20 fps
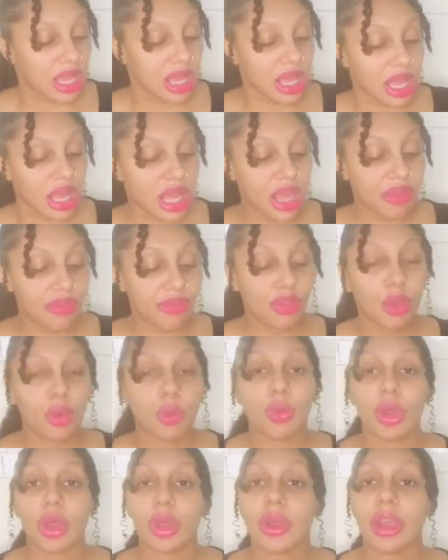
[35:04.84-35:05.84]
If you're
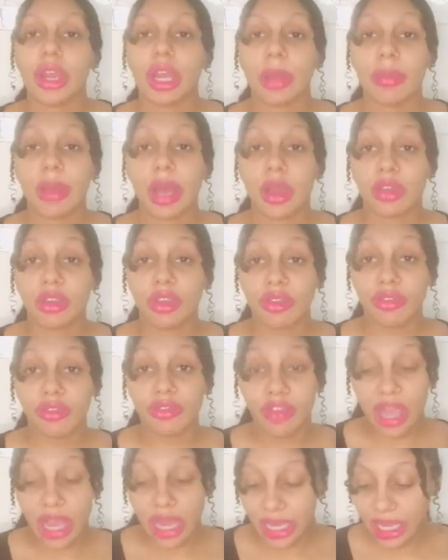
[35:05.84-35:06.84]
worried about your
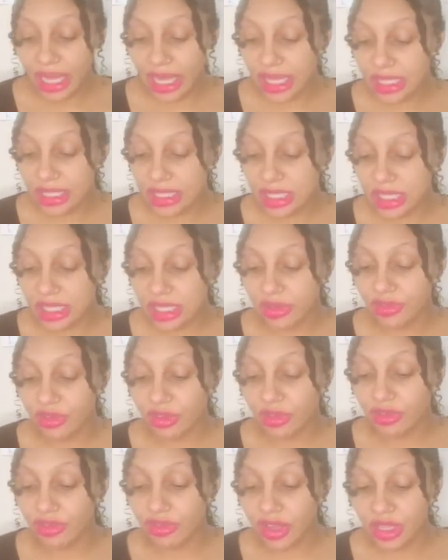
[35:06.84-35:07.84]
finances, if you're
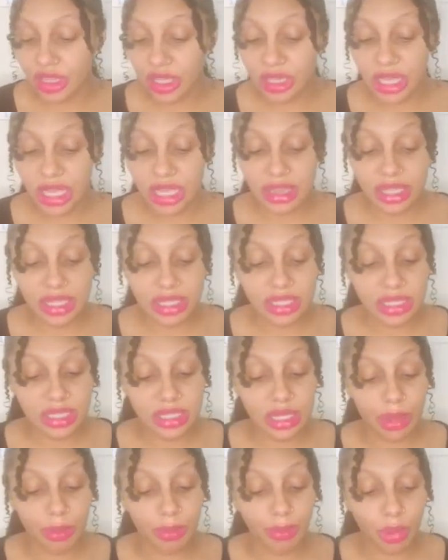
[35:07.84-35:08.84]
feeling like this is
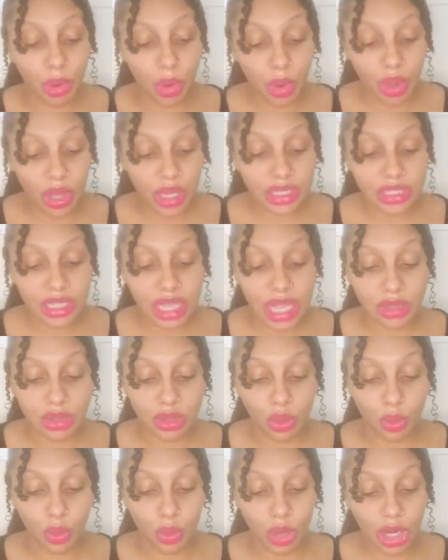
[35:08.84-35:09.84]
a boss at the
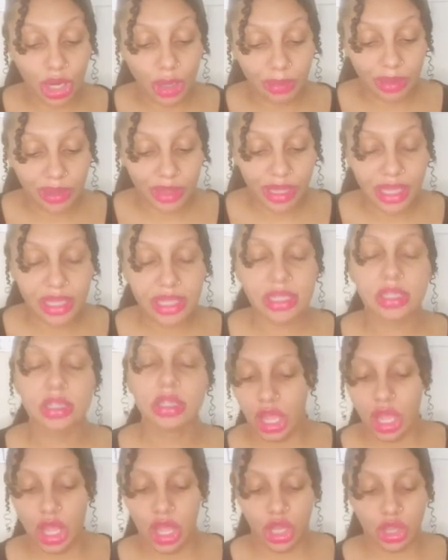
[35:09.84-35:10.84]
workplace,
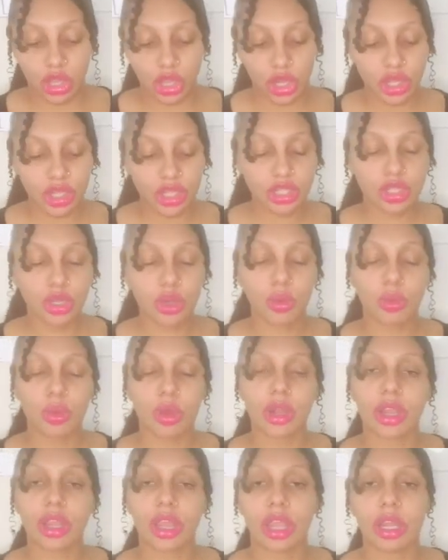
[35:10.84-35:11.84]
learn to
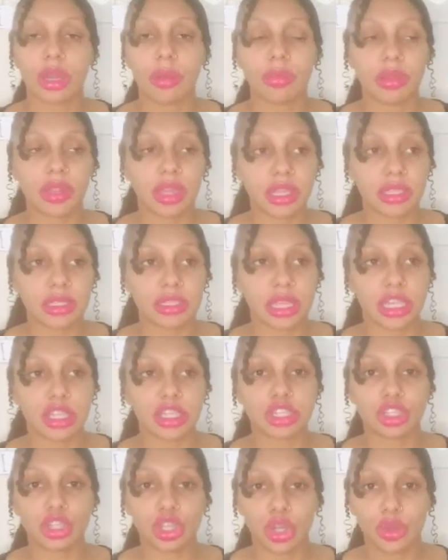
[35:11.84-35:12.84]
work in a place that
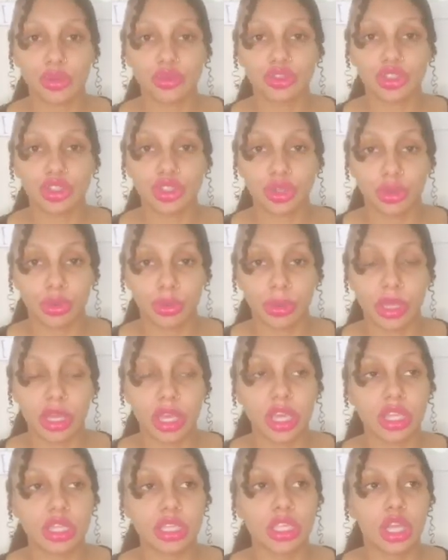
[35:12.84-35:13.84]
serves you,
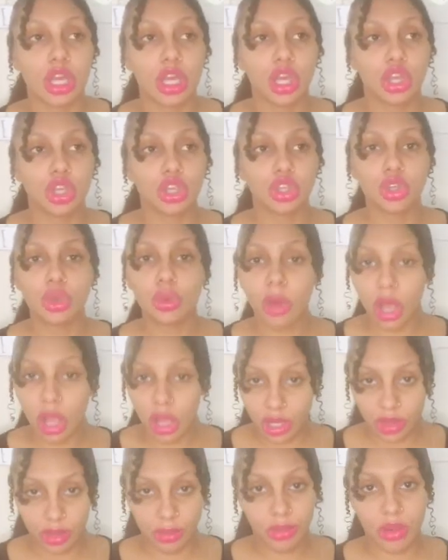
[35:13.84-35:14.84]
because you are
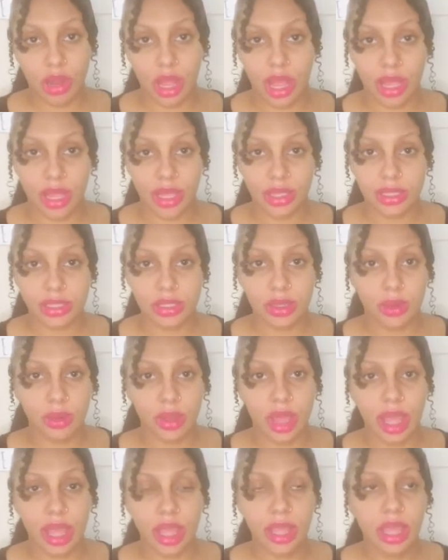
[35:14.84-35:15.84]
the prize,
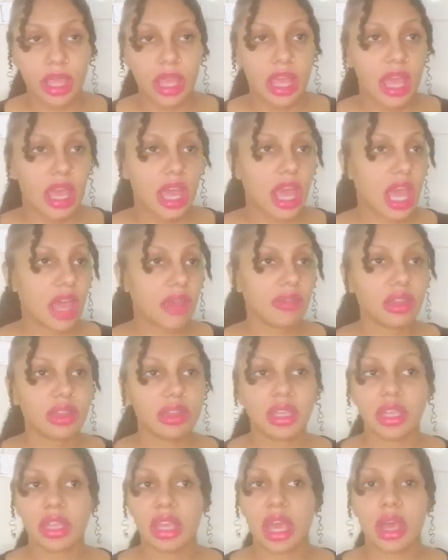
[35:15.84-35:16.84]
okay?
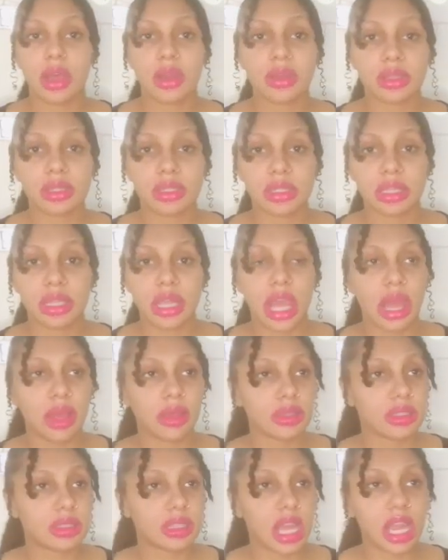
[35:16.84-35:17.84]
Everything else
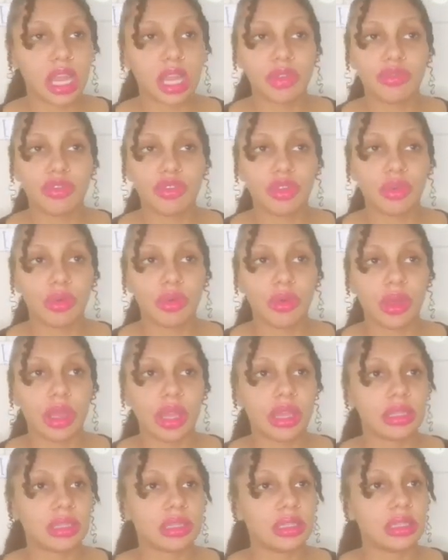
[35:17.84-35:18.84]
outside of you
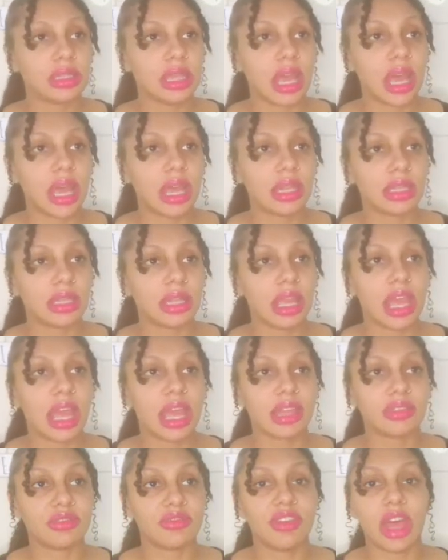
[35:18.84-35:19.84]
is not
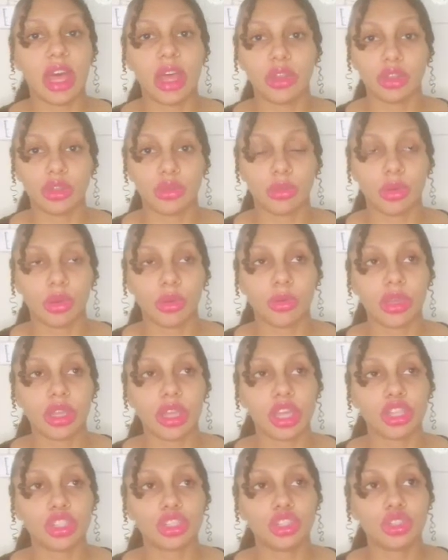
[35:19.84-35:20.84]
as valuable,
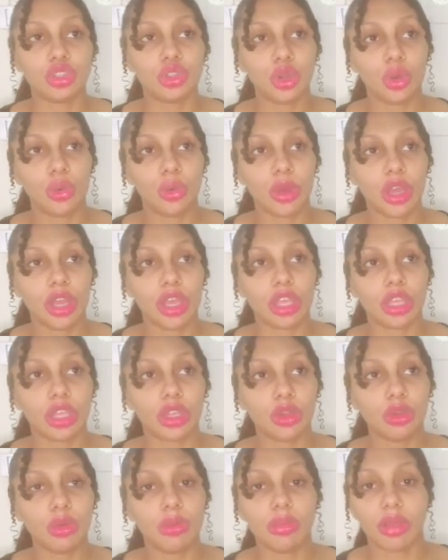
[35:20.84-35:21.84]
because you know what?
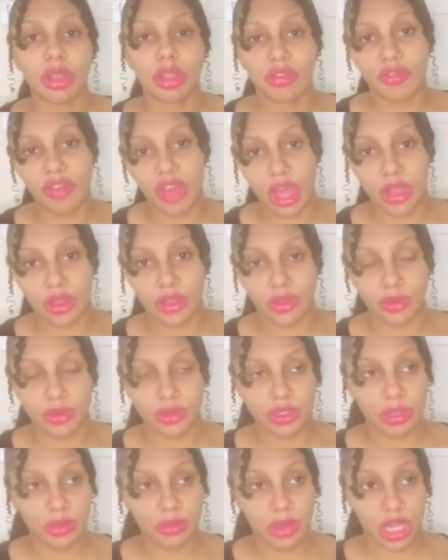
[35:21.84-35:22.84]
You bring value
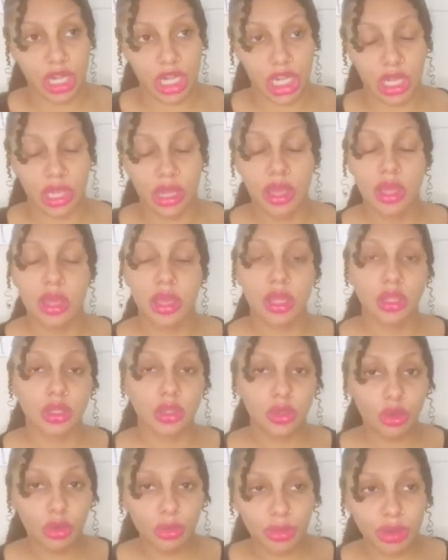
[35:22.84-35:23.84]
to money.
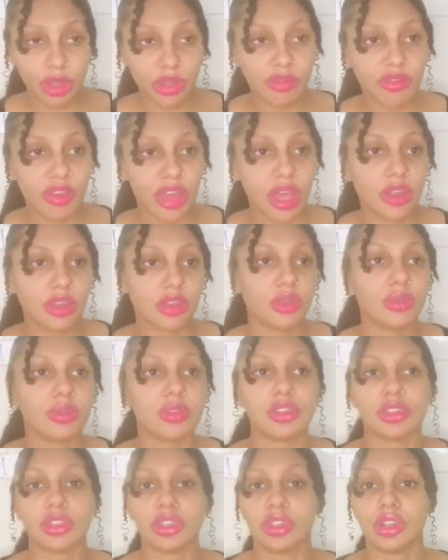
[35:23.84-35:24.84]
You bring value
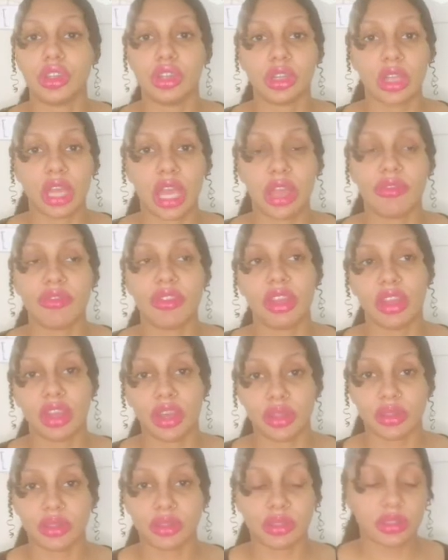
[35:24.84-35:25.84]
to your life and
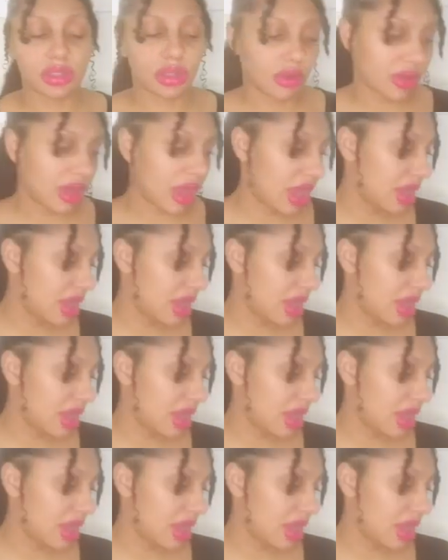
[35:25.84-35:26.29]
others, okay?